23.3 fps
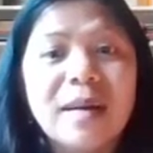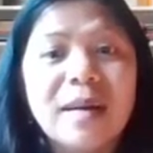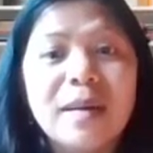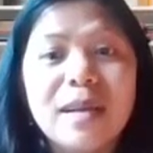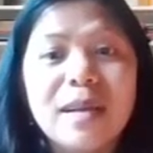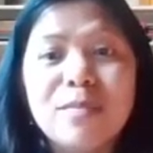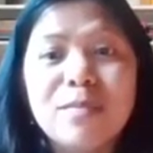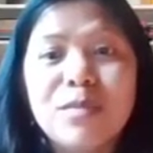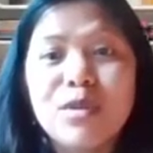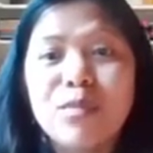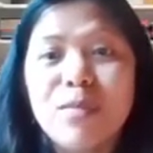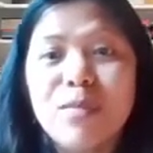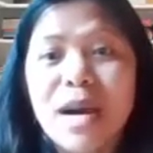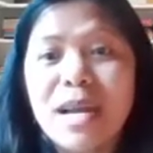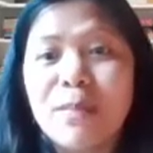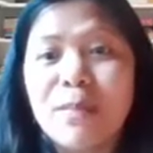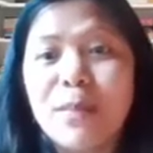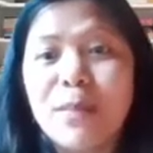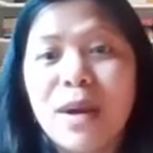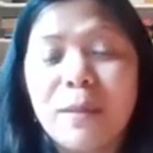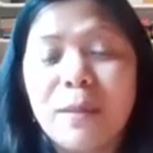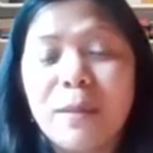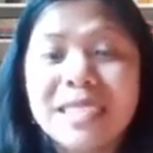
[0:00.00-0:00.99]
if you buy
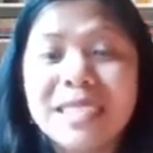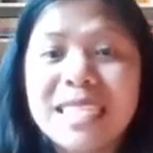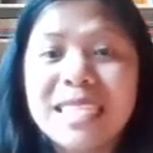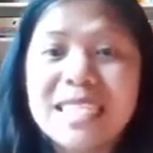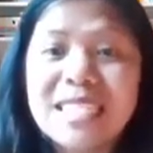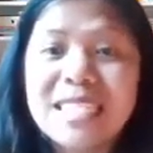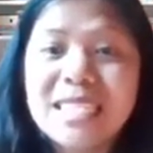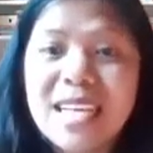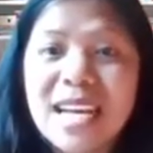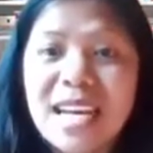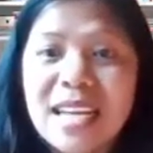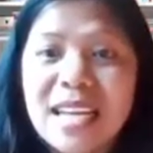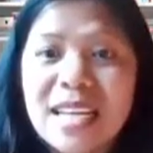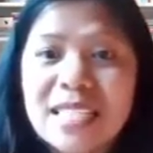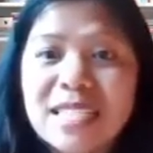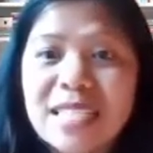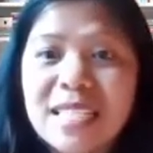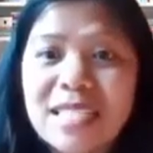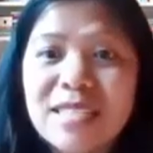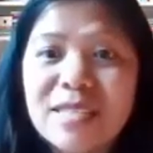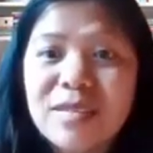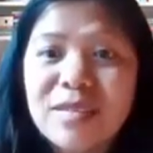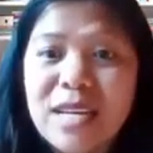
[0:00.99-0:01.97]
property in Dallas,
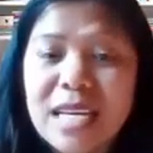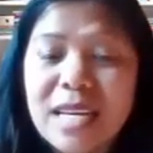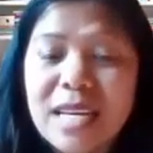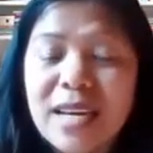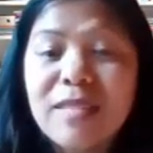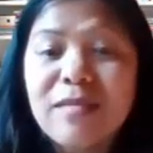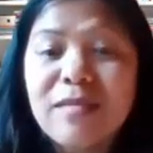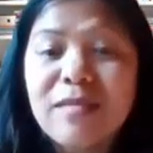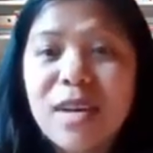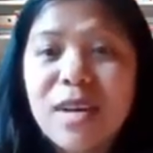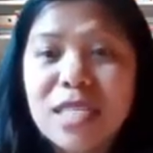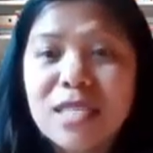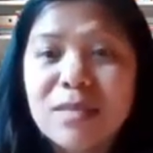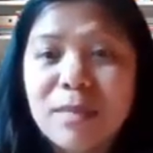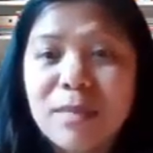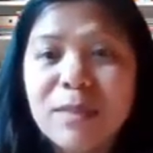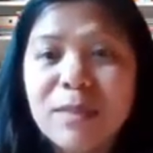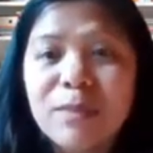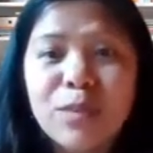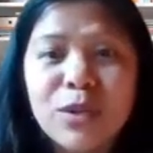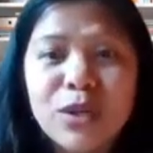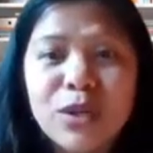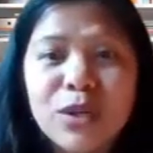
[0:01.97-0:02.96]
it's really an
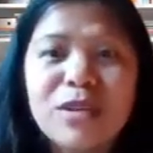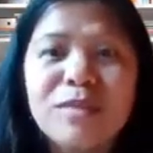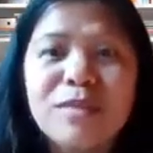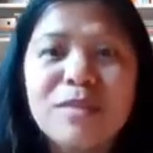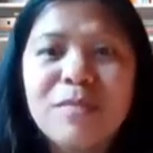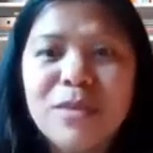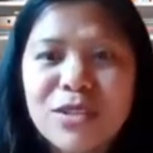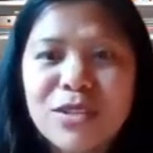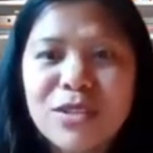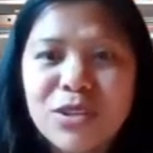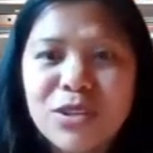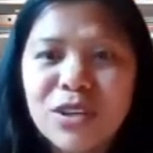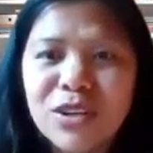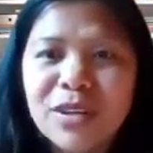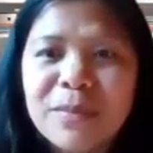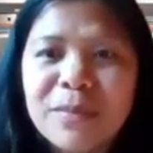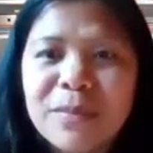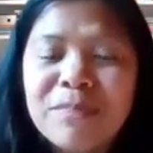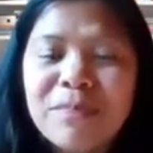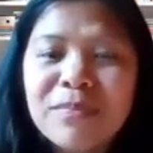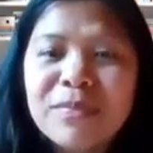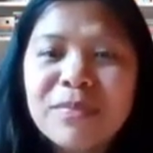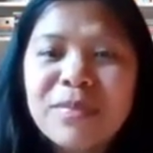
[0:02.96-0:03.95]
investment for your future.
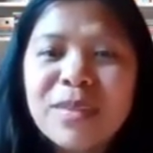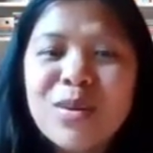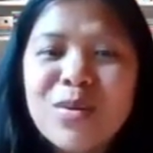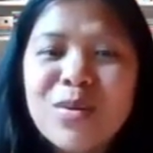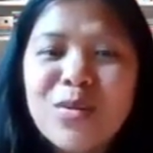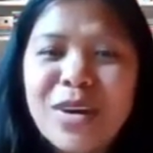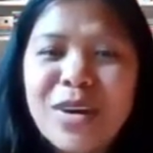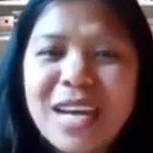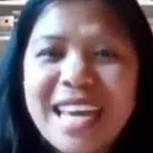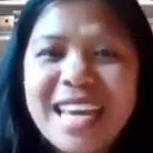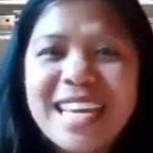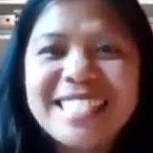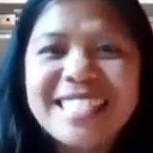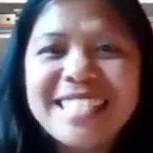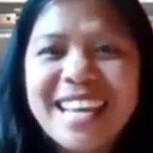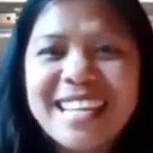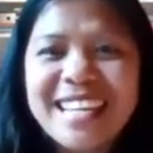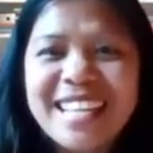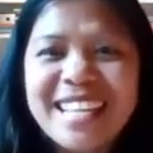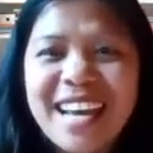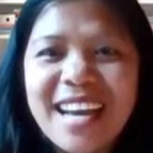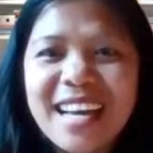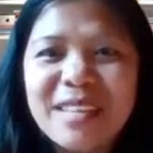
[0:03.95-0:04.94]
Why I
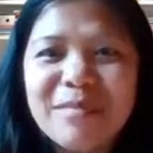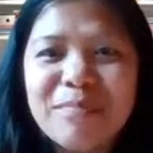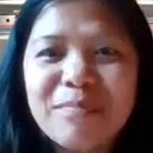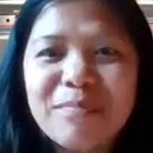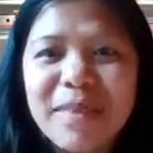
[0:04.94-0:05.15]
say that?